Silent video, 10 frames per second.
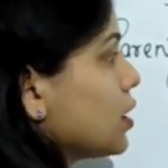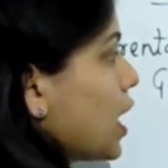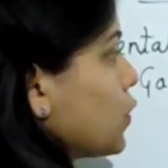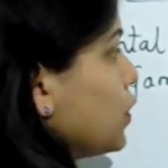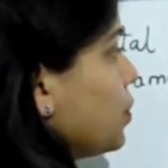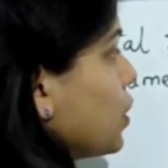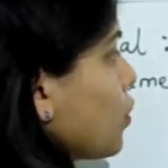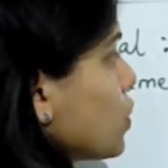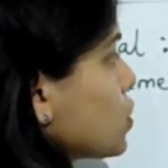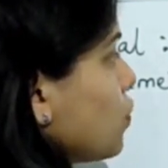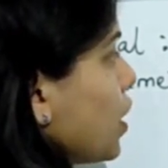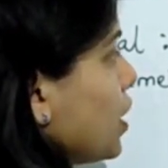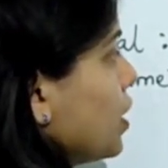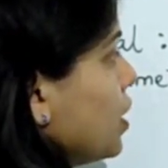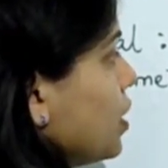that will be crossed
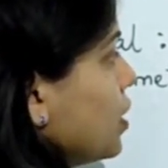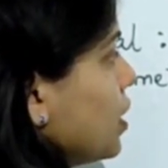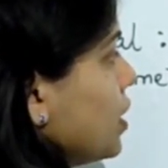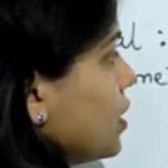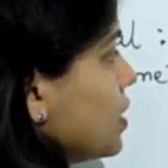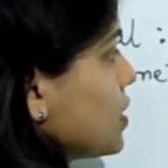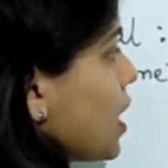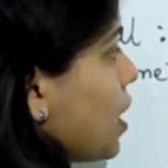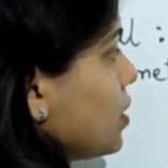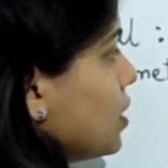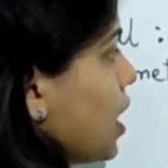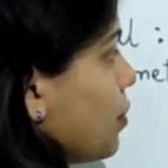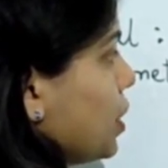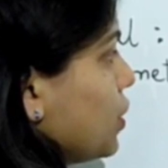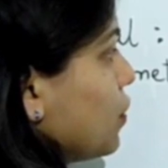by, in this the
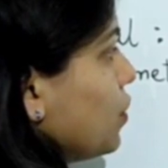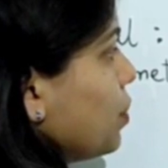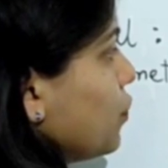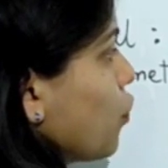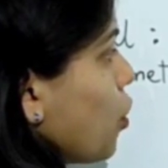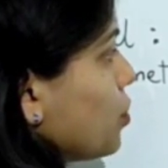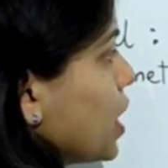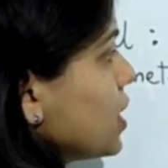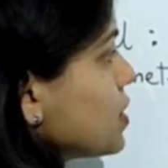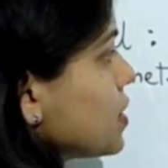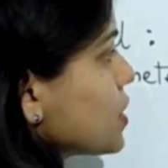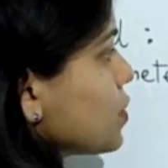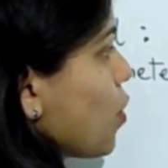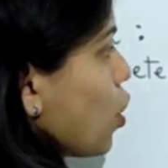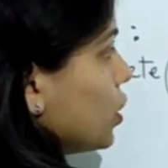gamete will be formed as
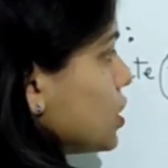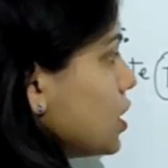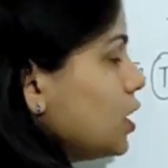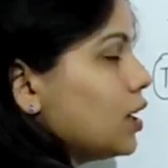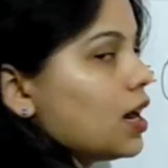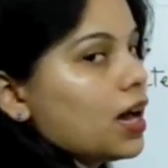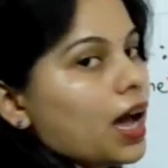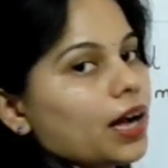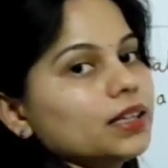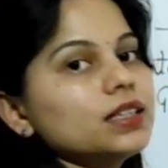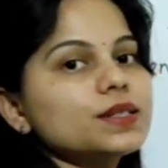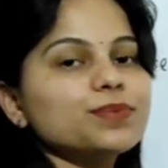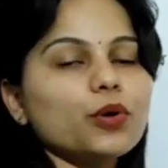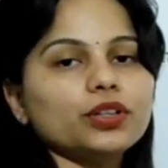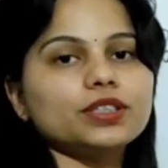small t and
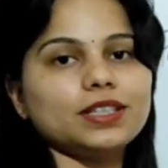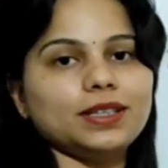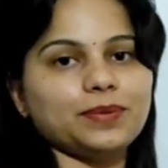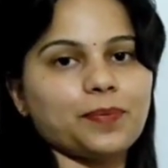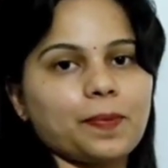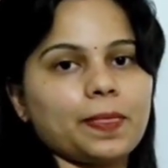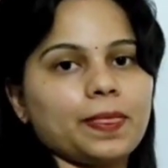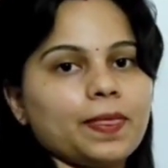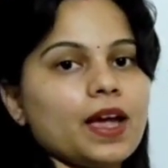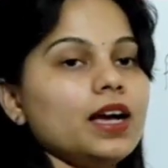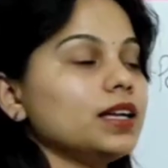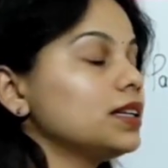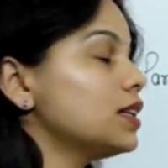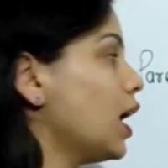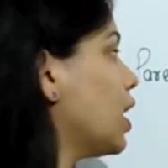small t.
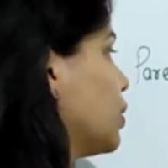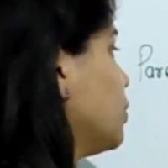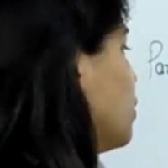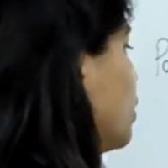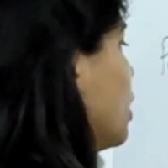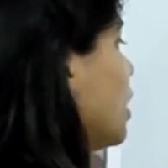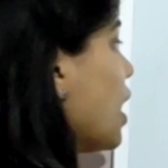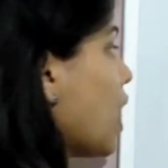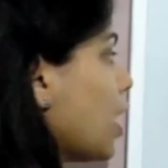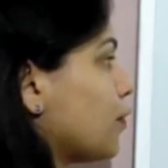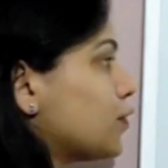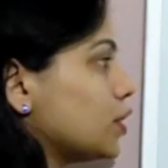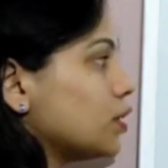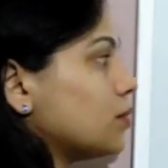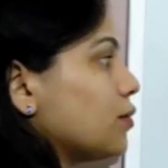Now
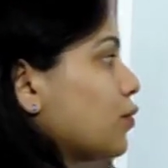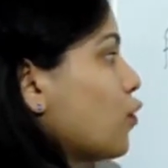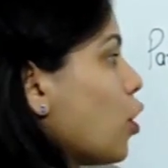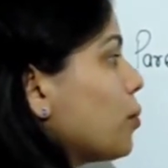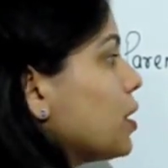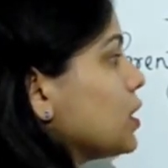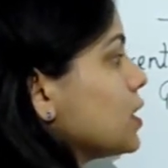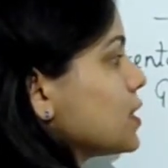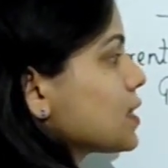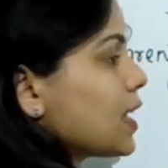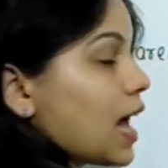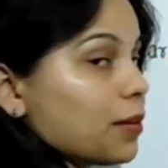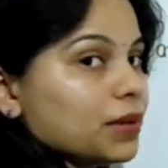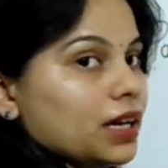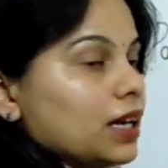after forming these
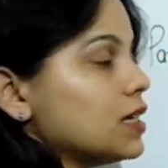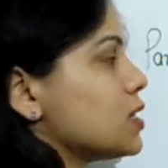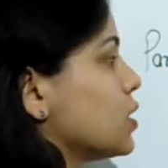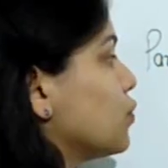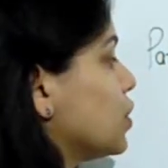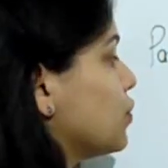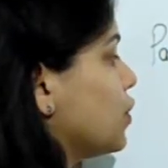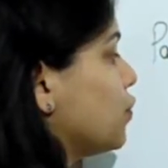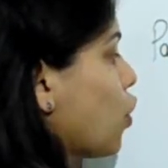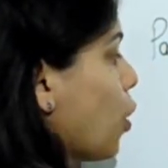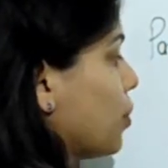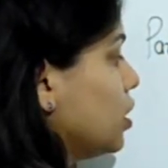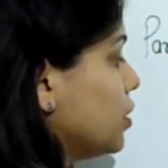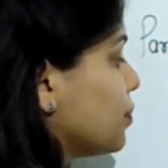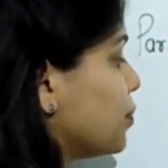gametes, we will form
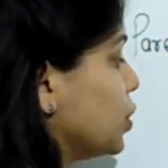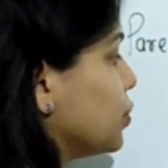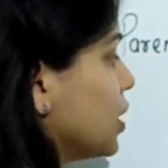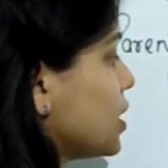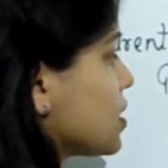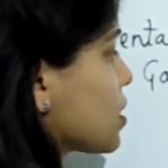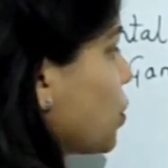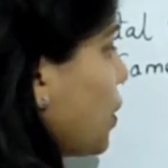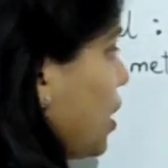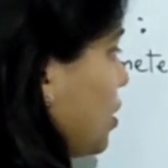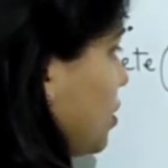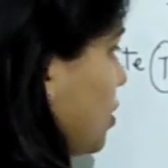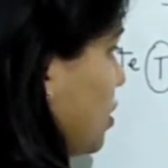a Punnett square.